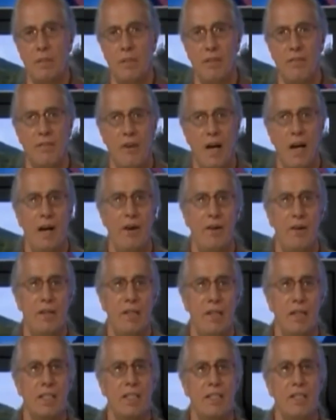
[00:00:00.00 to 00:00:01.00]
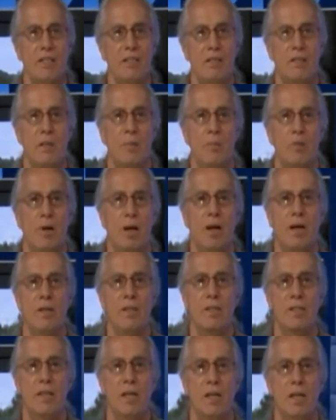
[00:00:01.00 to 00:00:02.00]
of the fire and listening to the
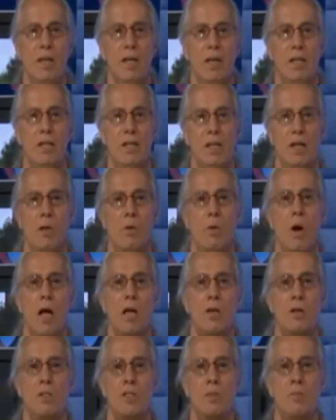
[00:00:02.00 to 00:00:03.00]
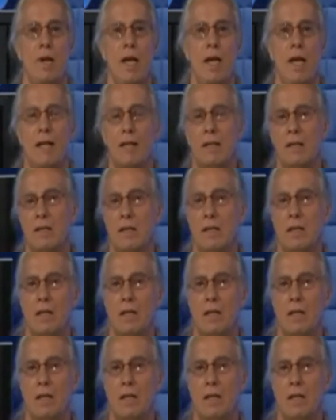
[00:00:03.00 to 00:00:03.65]
prayers, the Awakos man,